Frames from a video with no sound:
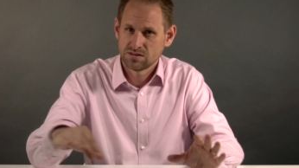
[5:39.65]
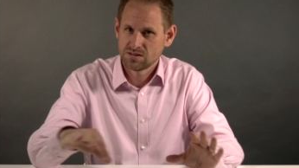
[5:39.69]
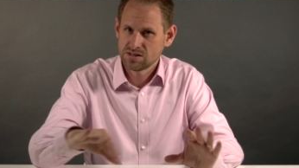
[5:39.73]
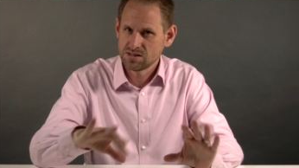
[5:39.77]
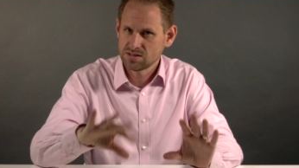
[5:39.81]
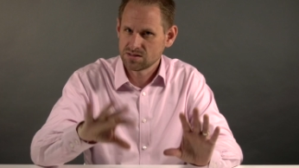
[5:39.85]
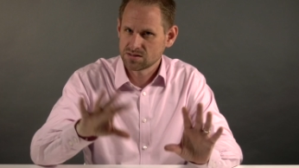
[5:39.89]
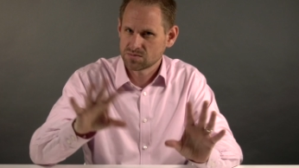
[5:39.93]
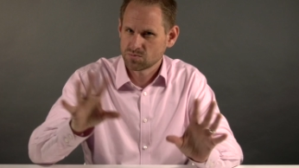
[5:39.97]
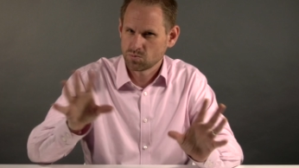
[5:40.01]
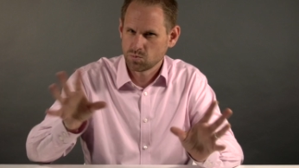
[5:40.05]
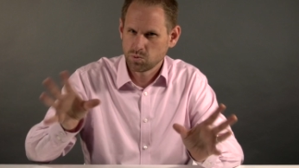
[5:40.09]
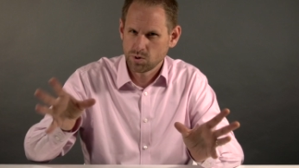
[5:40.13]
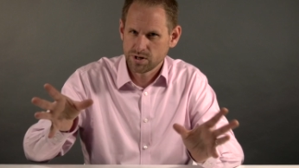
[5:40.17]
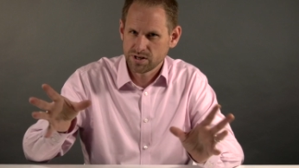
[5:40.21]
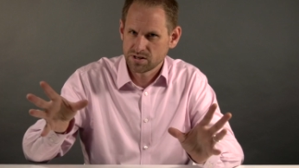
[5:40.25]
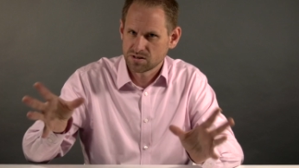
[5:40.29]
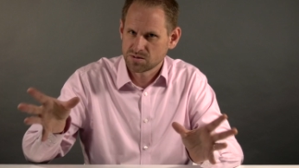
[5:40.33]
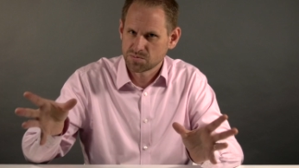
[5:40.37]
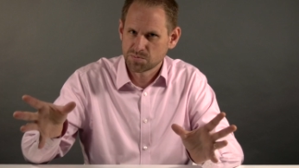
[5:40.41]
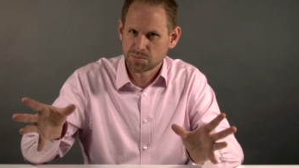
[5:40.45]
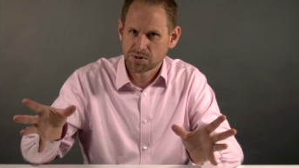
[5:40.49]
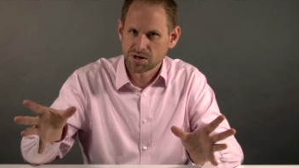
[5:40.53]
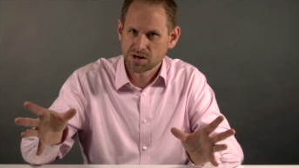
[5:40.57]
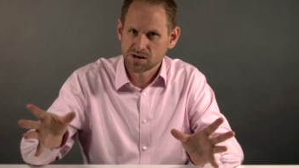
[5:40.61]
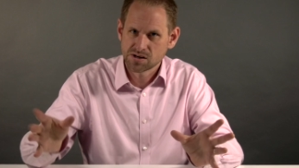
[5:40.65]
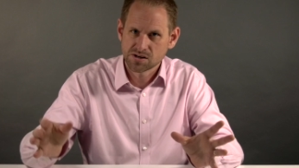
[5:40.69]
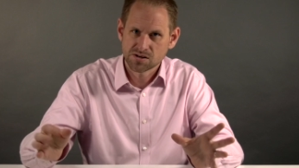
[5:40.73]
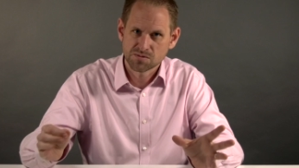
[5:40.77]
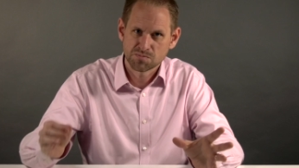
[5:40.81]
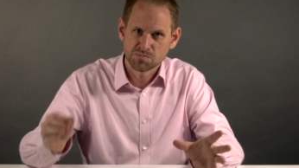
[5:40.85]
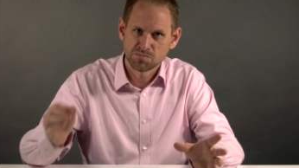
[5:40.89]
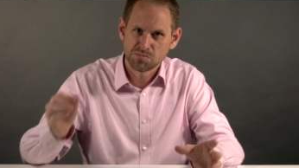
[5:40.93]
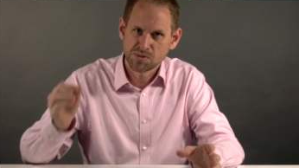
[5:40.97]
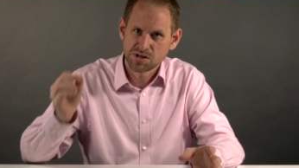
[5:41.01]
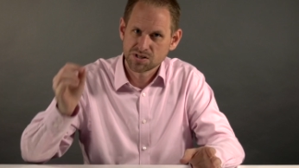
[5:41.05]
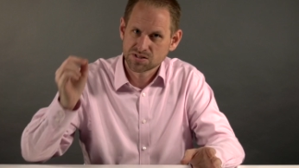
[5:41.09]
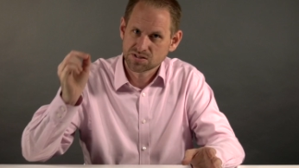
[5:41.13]
This weird
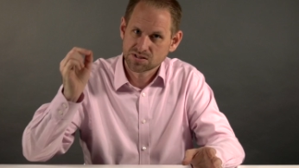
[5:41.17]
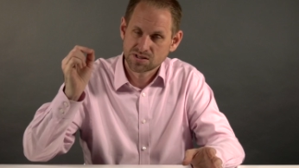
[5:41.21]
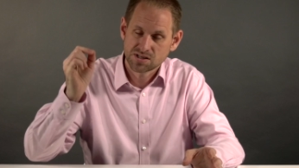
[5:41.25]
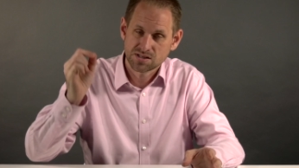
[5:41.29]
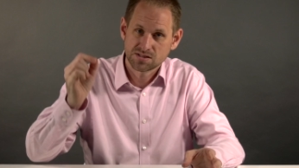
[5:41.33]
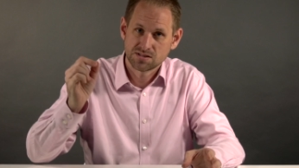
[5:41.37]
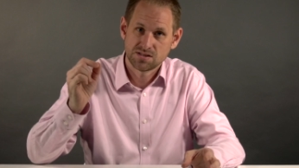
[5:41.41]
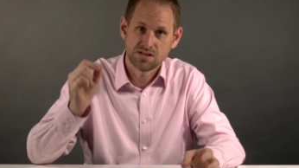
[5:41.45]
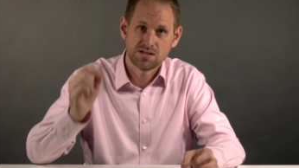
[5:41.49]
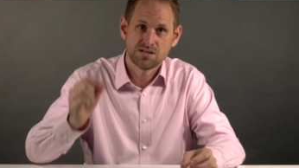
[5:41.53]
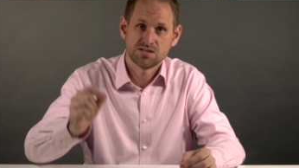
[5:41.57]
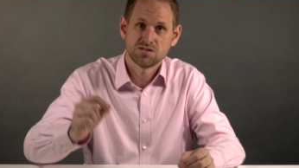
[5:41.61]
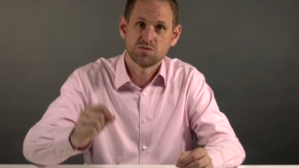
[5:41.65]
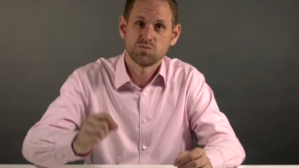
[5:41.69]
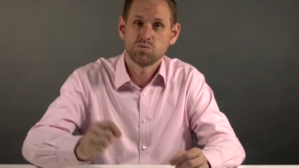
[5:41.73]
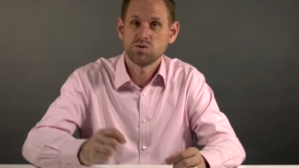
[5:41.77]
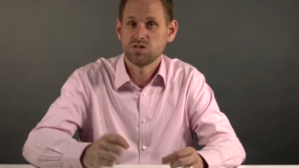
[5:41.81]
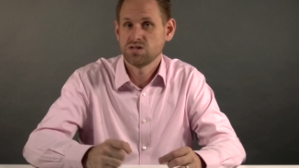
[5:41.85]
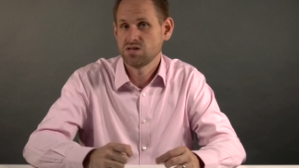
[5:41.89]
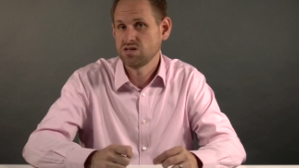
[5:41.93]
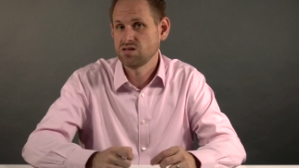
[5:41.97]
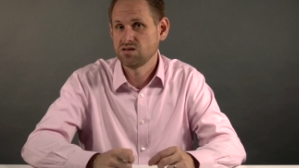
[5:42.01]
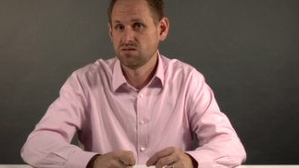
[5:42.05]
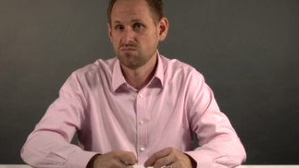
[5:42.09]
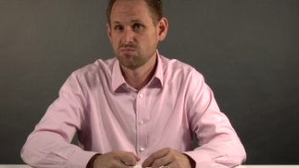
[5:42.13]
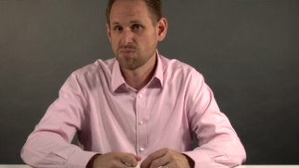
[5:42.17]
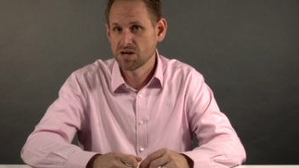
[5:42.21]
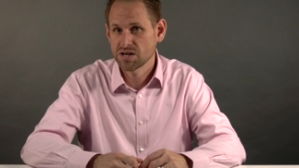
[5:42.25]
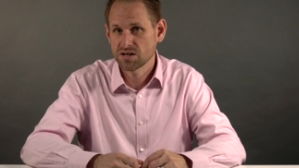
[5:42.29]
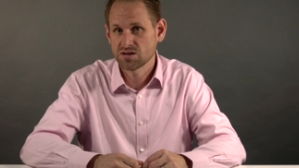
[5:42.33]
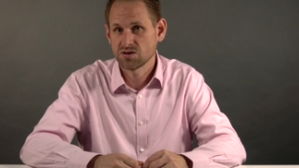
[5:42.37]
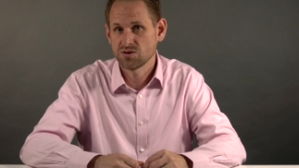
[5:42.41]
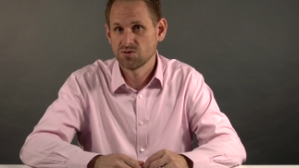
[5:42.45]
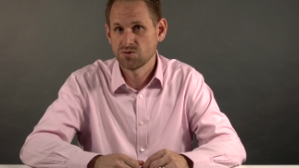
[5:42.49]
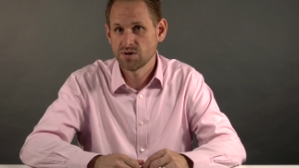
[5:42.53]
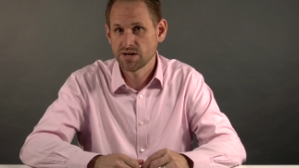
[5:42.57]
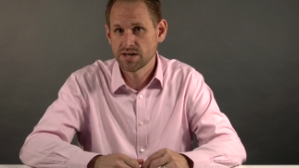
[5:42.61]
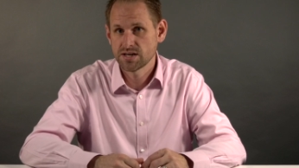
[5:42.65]
bug must exist within
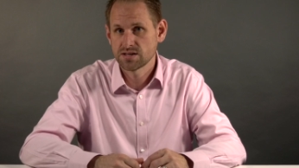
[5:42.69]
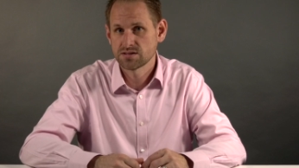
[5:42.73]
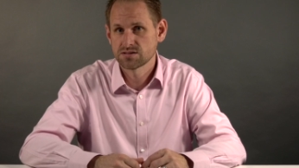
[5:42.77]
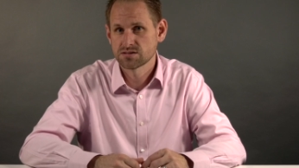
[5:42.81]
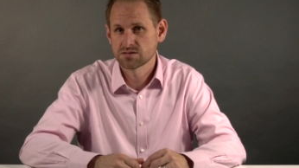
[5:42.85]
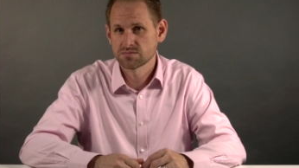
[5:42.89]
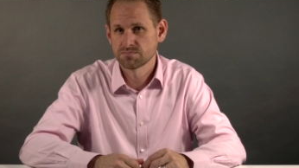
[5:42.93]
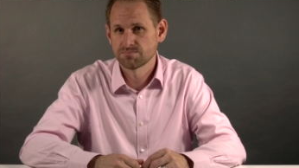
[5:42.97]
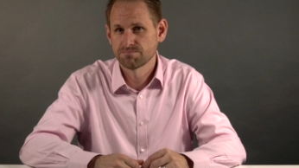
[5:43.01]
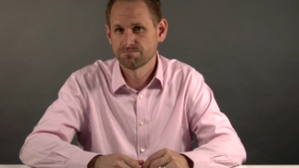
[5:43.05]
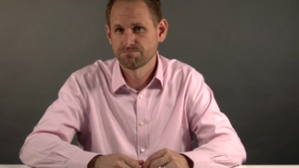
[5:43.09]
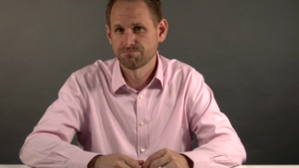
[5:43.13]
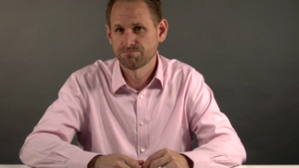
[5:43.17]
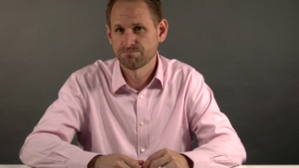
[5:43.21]
macOS.